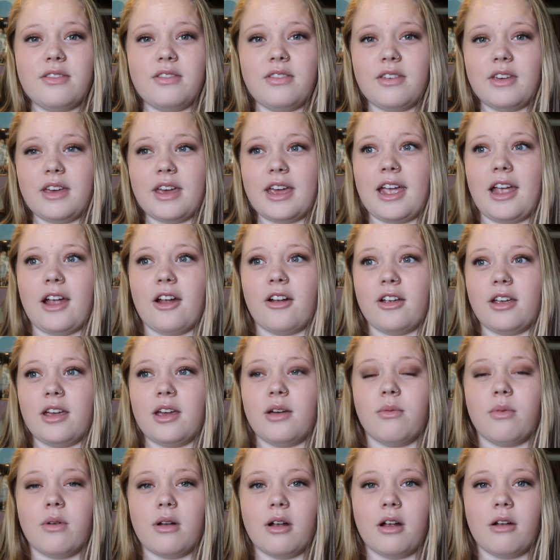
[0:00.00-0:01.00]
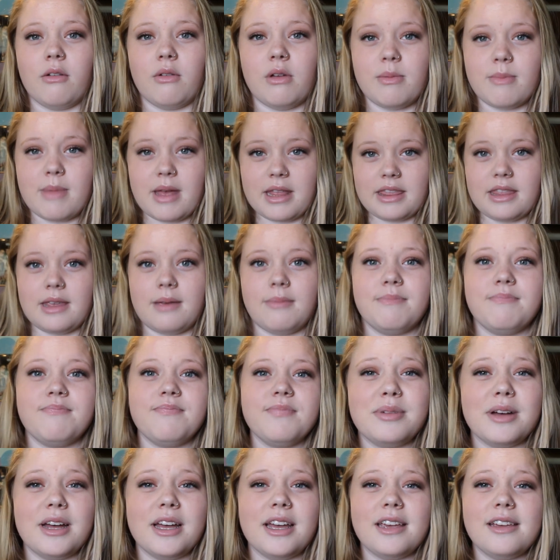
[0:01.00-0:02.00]
the area where we met them.
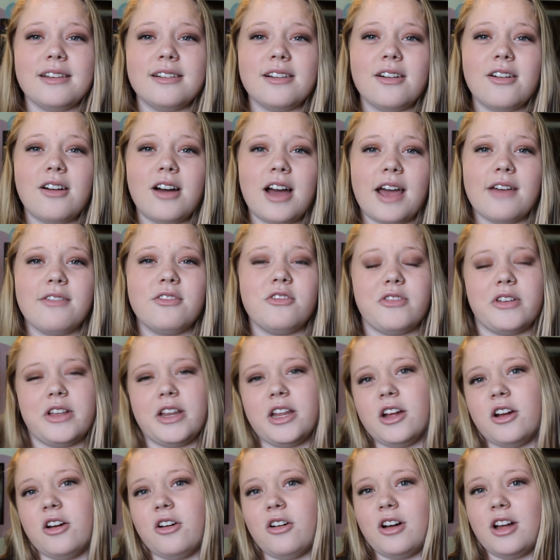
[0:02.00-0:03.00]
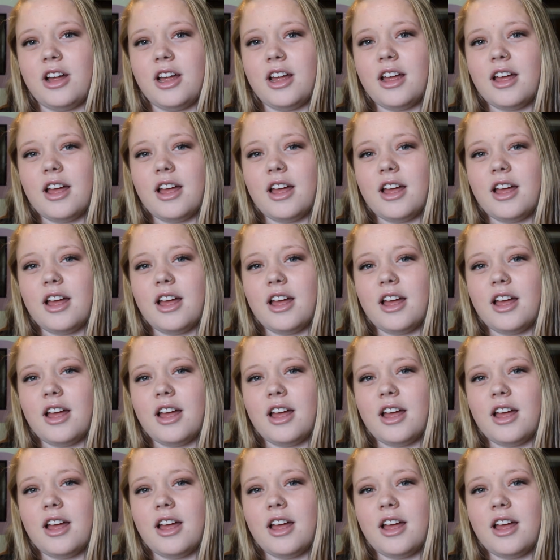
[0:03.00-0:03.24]
But you know, I have a video.